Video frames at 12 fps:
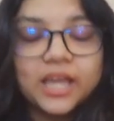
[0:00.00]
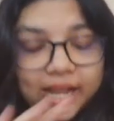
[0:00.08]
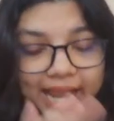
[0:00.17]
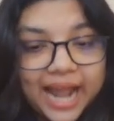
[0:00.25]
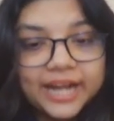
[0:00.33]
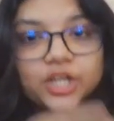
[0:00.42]

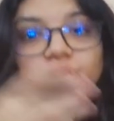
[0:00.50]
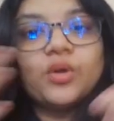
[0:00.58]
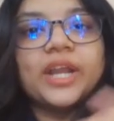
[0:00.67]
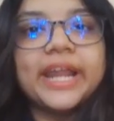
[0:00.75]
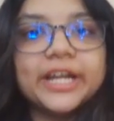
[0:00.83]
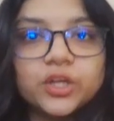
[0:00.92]
can
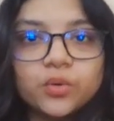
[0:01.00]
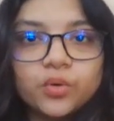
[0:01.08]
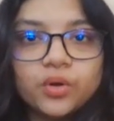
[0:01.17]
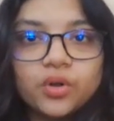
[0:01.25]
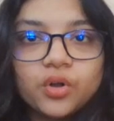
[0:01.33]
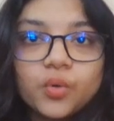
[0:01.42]
donate to,
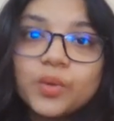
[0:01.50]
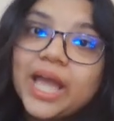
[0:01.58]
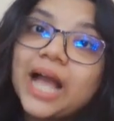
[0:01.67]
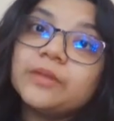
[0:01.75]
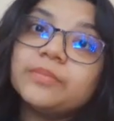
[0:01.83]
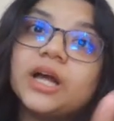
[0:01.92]
we
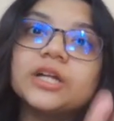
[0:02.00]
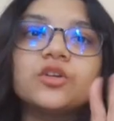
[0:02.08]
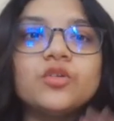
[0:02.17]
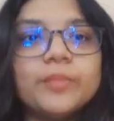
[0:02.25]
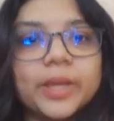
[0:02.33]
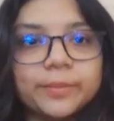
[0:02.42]
had blood
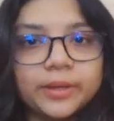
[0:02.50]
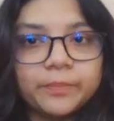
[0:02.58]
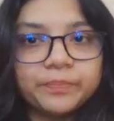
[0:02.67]
group AB.